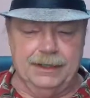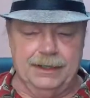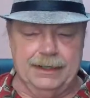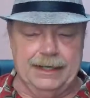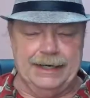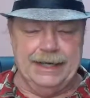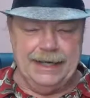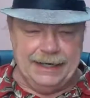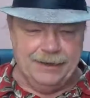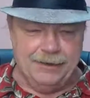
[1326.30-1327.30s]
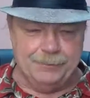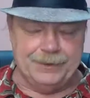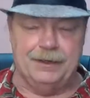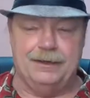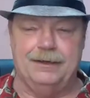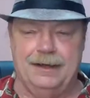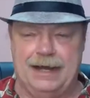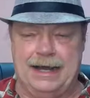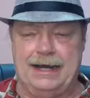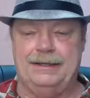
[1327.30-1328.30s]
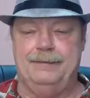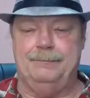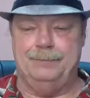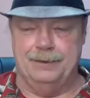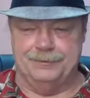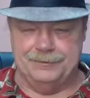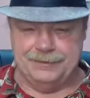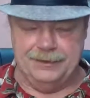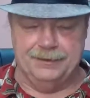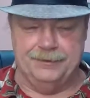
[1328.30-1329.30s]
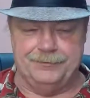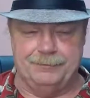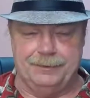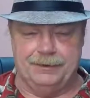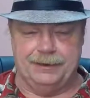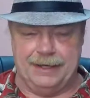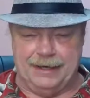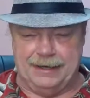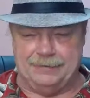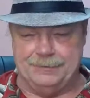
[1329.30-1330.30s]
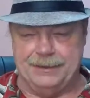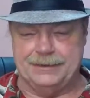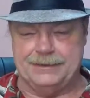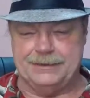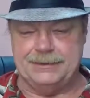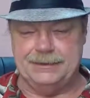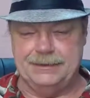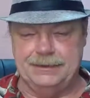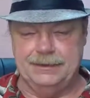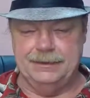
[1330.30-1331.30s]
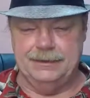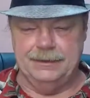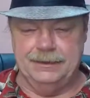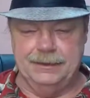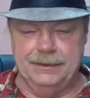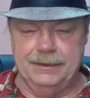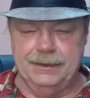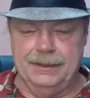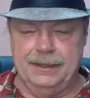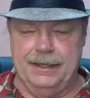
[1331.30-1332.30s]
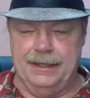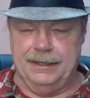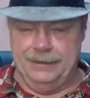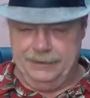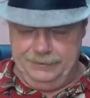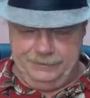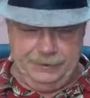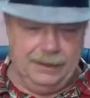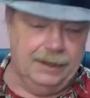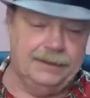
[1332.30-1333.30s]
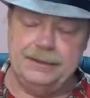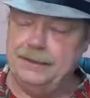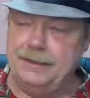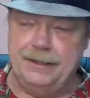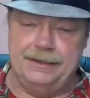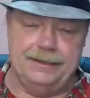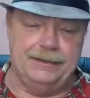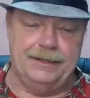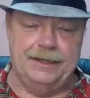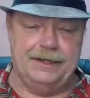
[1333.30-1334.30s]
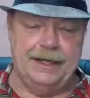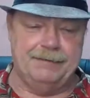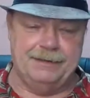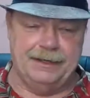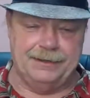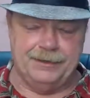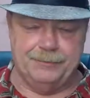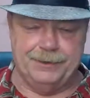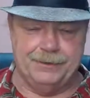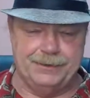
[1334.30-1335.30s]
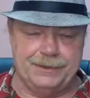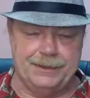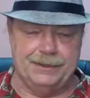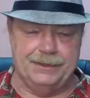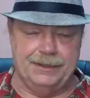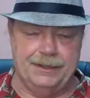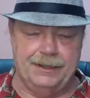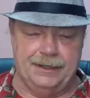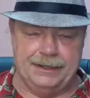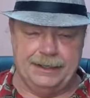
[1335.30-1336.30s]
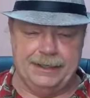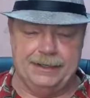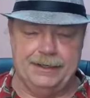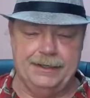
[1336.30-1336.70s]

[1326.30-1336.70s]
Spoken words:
And that helped a lot build skills and build confidence. And the other day, diving out in the open ocean again.